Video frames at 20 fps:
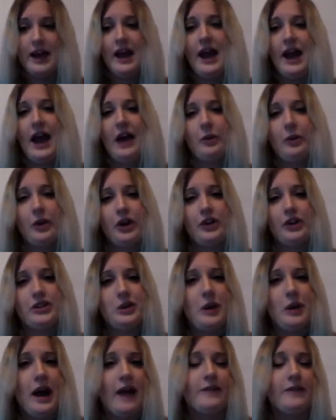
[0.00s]
And we also
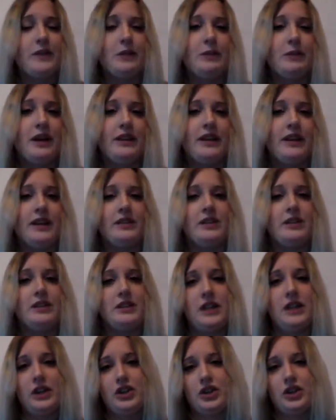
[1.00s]
have to make that
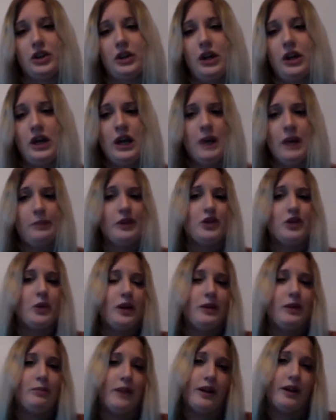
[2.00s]
distinction
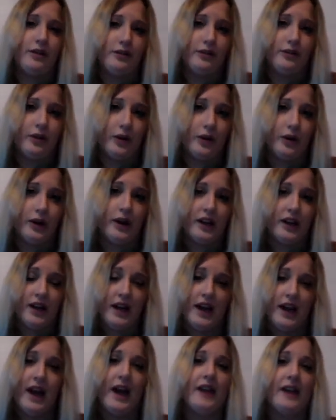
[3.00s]
between metaphor
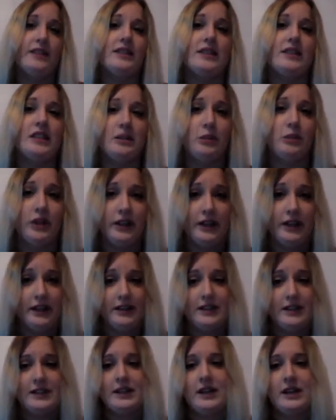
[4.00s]
and similes.